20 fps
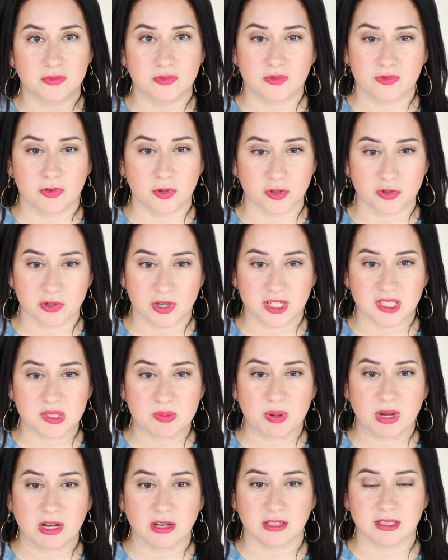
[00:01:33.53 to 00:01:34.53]
full
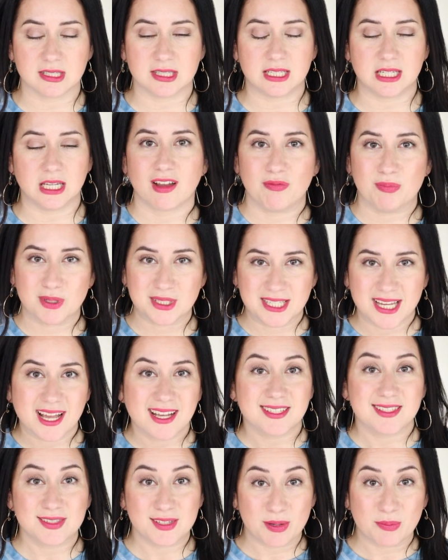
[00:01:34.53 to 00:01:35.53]
transparency. I've been
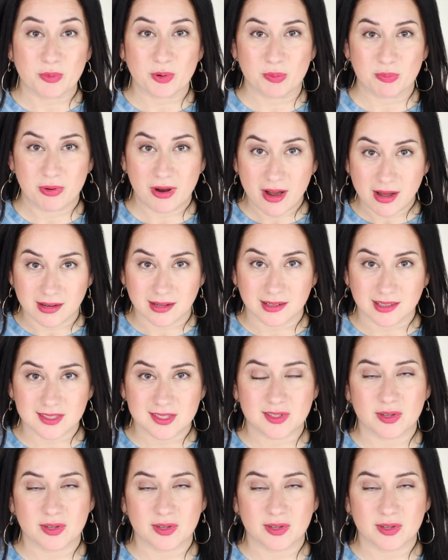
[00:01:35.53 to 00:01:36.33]
testing more products,